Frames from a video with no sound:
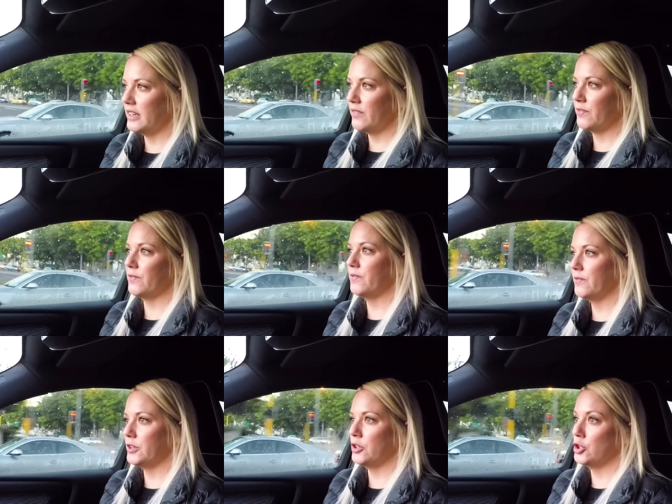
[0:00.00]
if
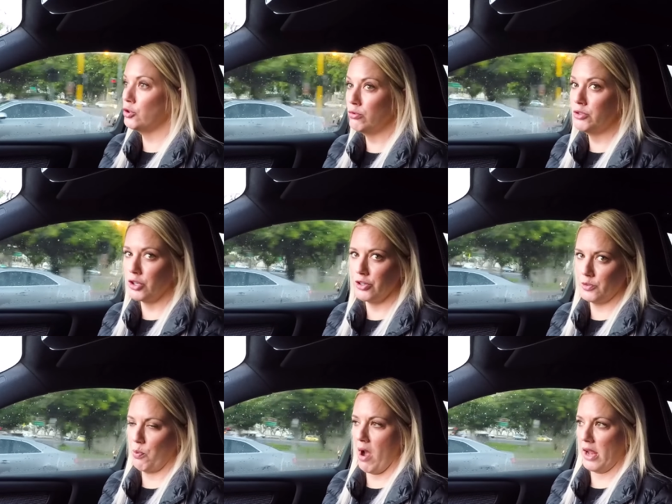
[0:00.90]
you
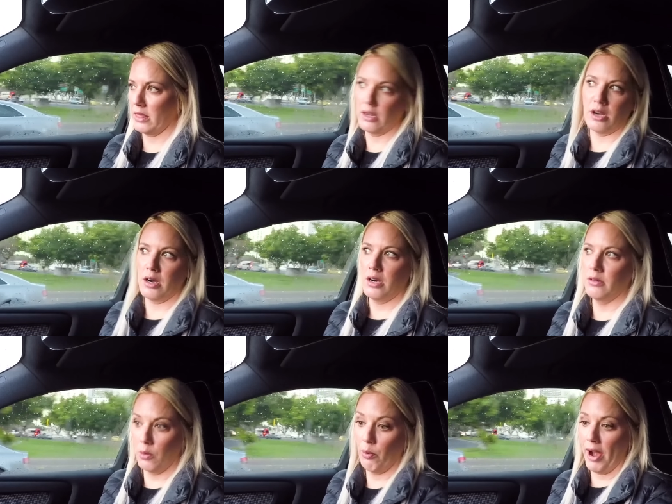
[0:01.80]
don't brake the car
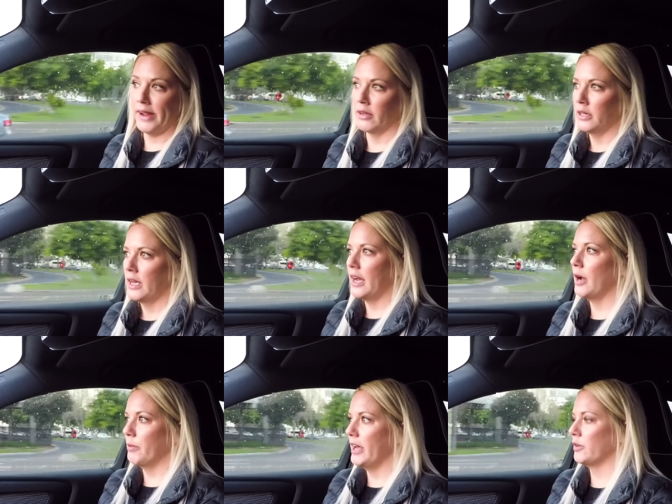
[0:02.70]
or brake,
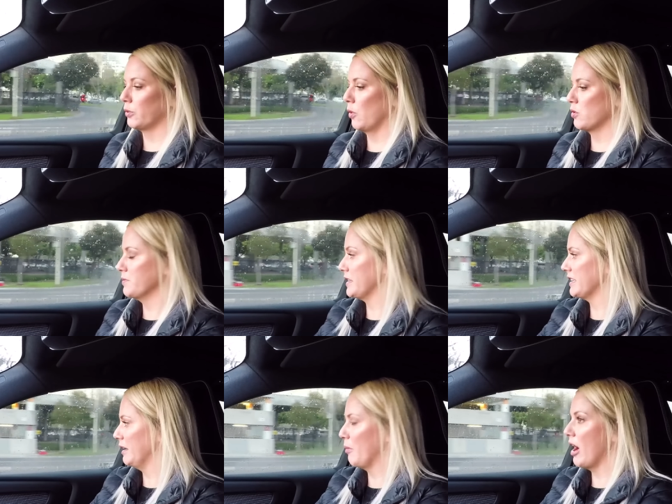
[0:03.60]
it will
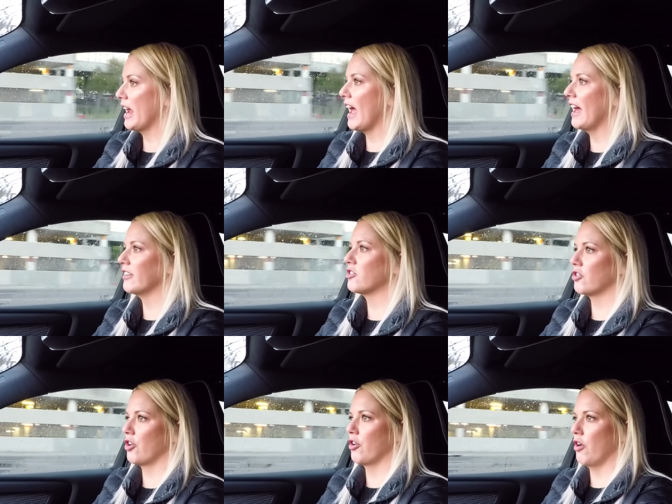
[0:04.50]
automatically brake and
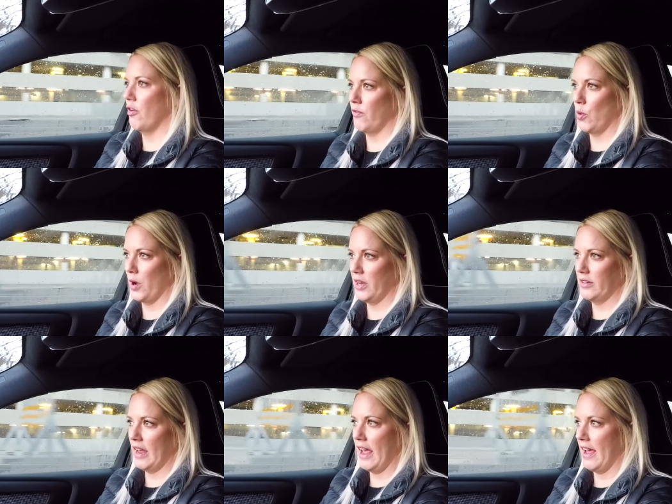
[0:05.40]
so avoid
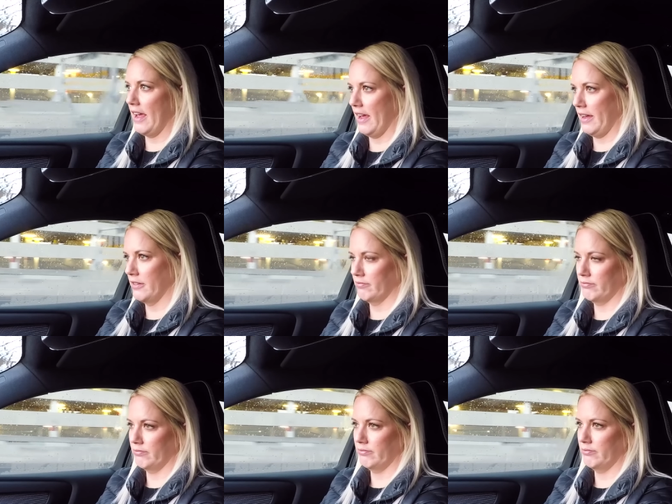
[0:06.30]
a
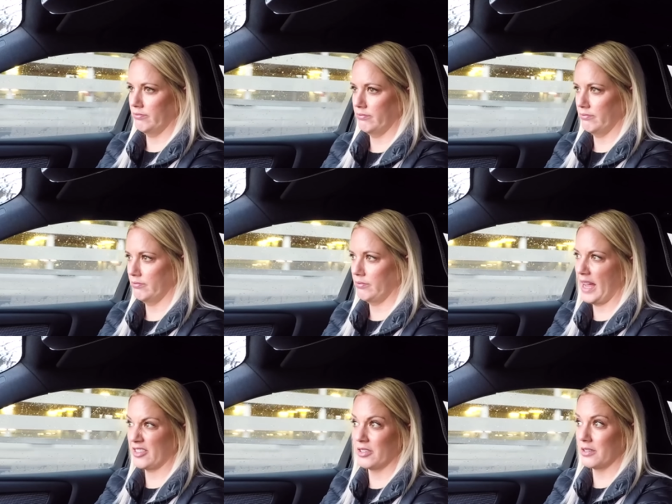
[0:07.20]

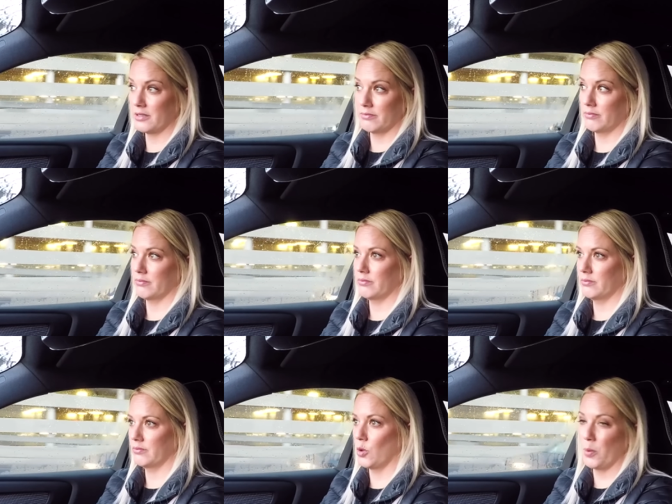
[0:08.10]
accident
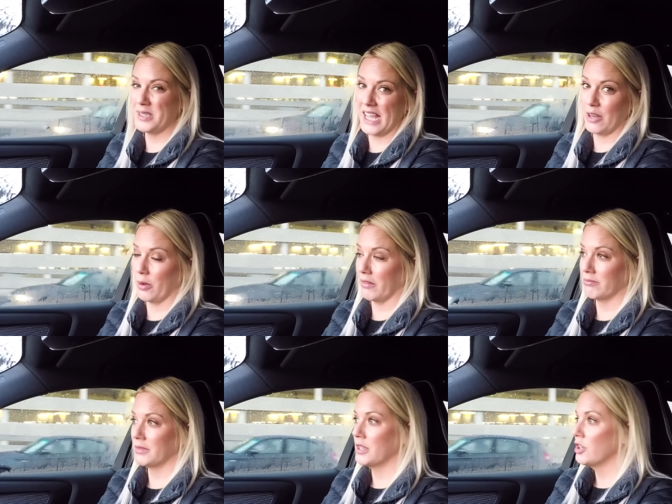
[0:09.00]
or mitigate one.
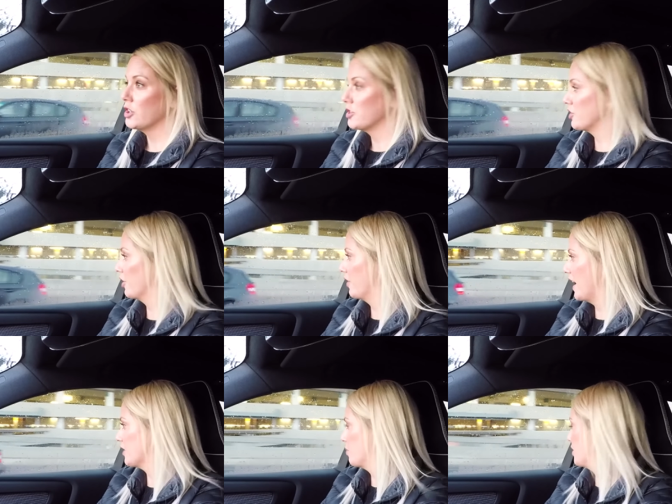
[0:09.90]
So
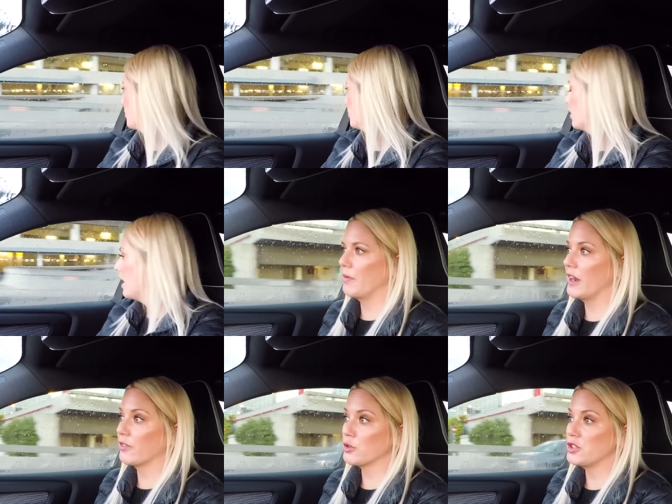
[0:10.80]
that's pretty cool. Then
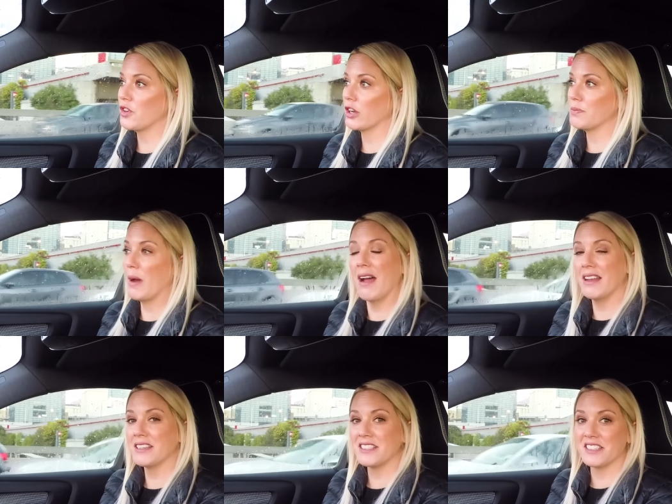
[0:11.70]
of course you've got
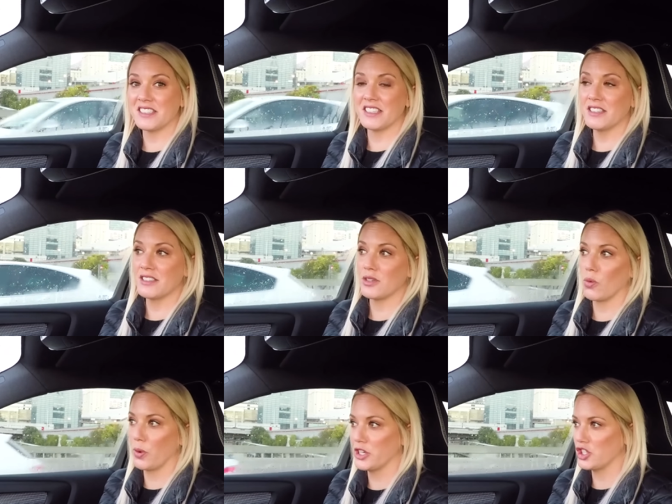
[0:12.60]
Pilot Assist,
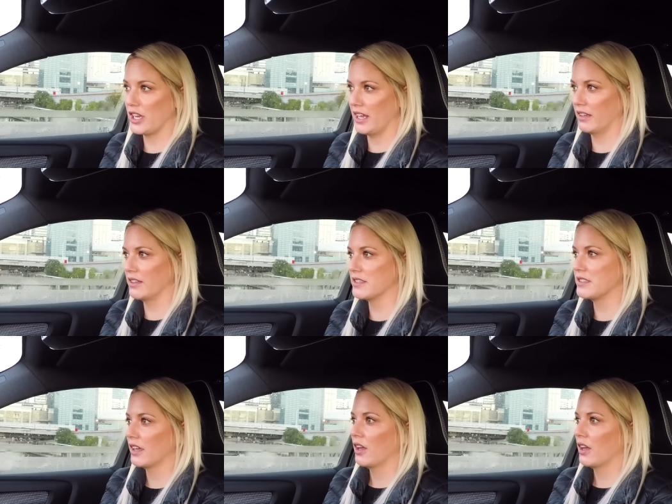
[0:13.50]
which is